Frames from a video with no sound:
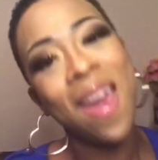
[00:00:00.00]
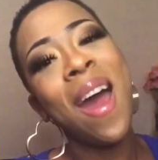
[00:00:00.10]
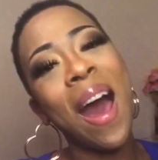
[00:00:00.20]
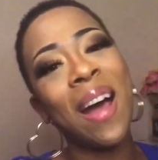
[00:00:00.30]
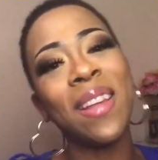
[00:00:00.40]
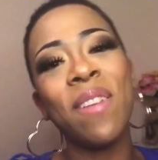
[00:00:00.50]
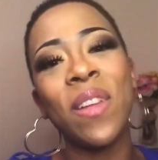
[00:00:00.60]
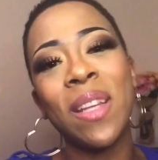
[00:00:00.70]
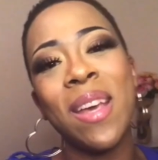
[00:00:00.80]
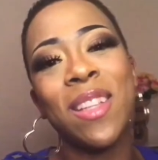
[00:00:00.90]
I'll leave a
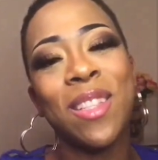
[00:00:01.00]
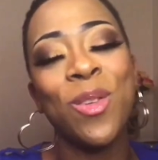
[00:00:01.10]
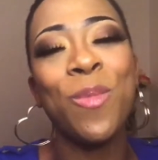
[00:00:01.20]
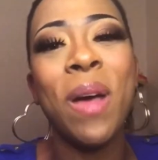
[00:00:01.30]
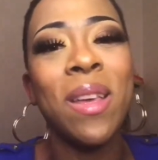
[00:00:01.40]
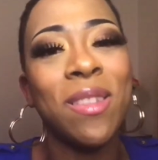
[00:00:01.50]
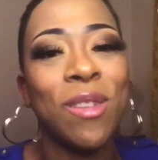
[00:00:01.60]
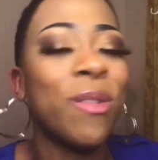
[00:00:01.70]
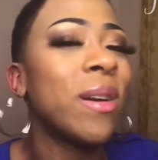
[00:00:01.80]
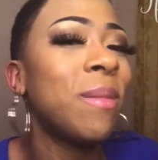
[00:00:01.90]
link to my
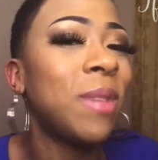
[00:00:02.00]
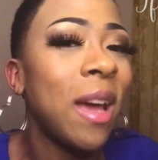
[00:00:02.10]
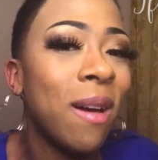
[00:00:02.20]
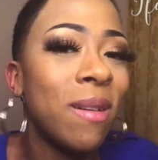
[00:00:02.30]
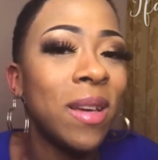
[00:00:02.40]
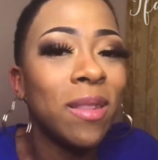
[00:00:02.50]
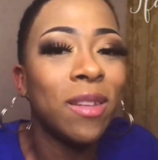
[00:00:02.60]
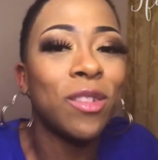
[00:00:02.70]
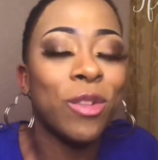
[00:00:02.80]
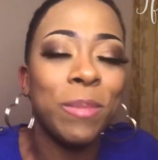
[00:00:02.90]
Instagram down in the
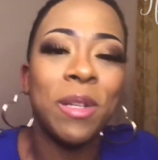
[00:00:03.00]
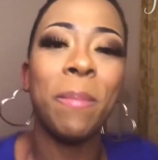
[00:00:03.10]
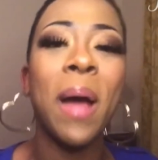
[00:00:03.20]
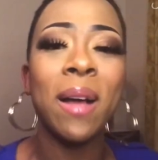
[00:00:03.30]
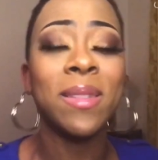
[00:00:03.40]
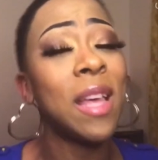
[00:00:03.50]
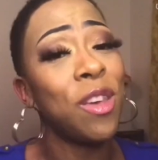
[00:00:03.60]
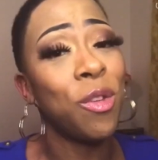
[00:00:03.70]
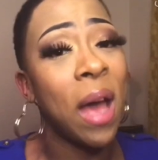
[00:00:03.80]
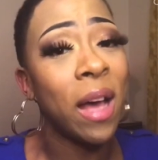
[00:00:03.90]
description box.
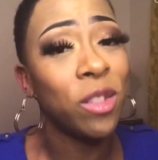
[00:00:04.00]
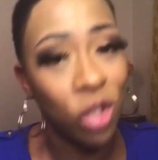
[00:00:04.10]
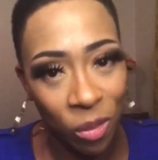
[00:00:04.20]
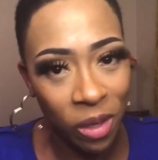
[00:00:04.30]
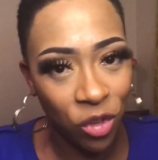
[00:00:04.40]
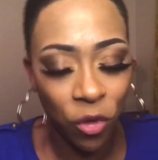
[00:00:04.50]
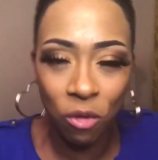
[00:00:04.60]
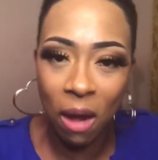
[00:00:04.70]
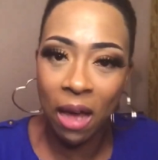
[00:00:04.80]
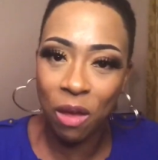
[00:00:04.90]
Thank you guys so much for
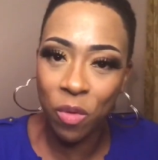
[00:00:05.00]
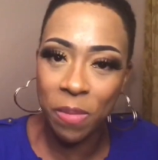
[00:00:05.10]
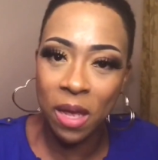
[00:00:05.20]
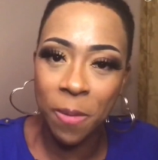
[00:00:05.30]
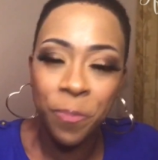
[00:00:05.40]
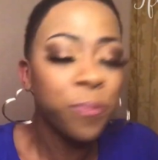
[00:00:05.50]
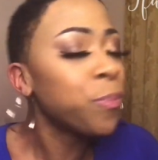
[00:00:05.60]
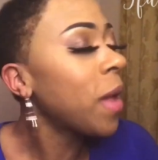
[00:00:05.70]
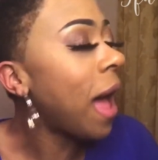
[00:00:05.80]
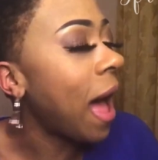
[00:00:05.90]
rocking with me.
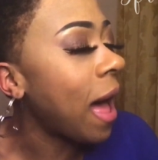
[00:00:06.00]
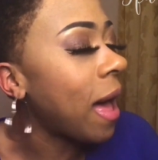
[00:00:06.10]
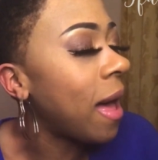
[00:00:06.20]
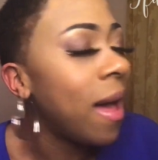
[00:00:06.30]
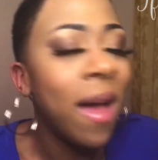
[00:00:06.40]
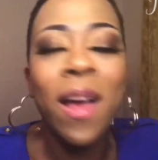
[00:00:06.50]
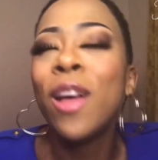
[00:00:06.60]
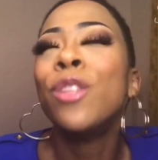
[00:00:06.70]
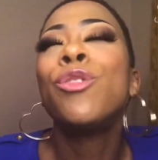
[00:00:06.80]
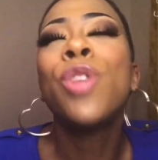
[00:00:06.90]
I
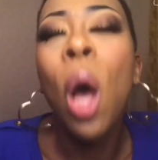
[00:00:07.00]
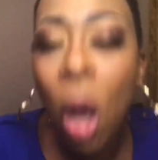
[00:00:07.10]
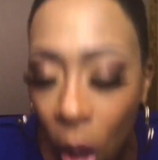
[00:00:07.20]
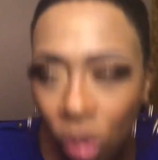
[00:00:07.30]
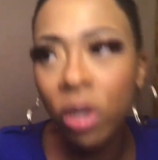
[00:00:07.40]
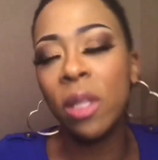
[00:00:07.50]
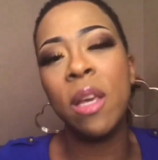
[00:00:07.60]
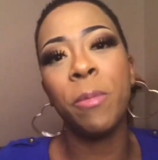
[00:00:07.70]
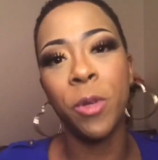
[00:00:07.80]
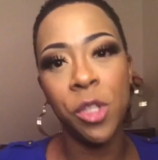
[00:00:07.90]
totally
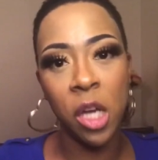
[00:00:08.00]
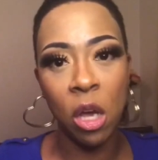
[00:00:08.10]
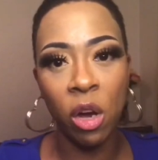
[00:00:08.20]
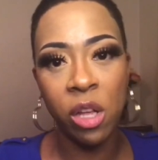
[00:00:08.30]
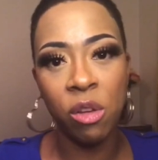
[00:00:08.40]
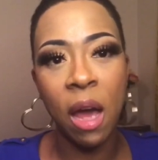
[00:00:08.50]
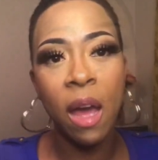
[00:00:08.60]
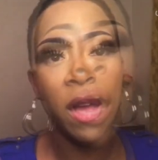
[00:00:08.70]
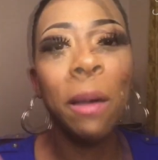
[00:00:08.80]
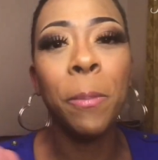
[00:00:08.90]
appreciate all you
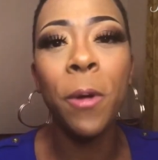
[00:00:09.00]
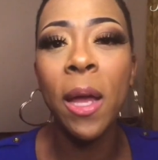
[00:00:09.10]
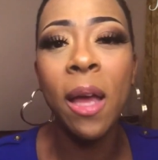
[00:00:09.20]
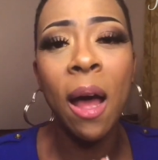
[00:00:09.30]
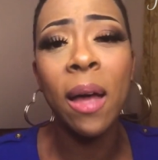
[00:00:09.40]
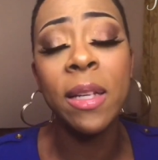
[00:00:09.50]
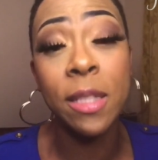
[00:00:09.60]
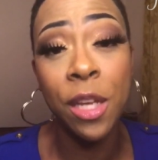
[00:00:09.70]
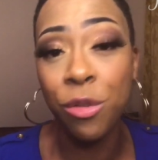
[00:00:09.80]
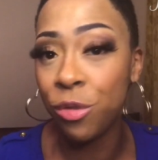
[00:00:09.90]
guys. I pray God
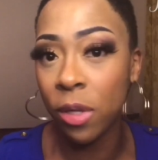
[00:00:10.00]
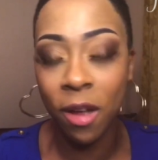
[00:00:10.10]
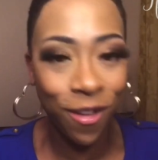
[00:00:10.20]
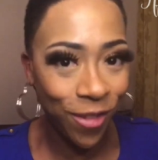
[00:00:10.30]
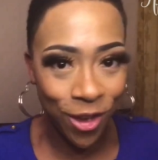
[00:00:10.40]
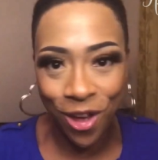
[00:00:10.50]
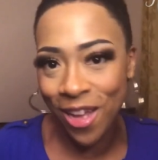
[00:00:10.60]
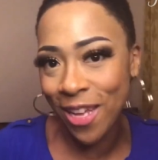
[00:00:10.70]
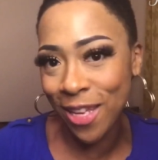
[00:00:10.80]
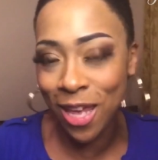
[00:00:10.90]
continues to cover
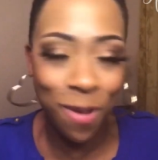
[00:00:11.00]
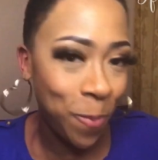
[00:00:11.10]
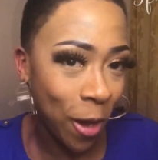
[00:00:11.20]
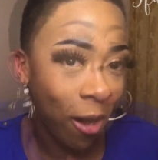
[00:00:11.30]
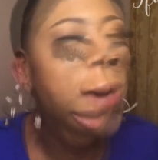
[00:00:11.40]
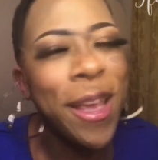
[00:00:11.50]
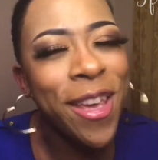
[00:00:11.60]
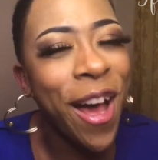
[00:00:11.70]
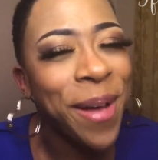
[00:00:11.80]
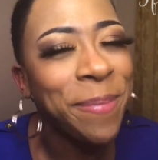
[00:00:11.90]
y'all and keep y'all, bring
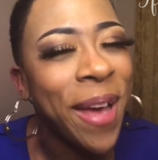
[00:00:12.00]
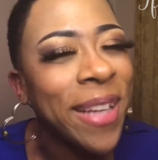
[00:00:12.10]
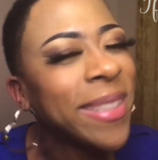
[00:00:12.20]
y'all back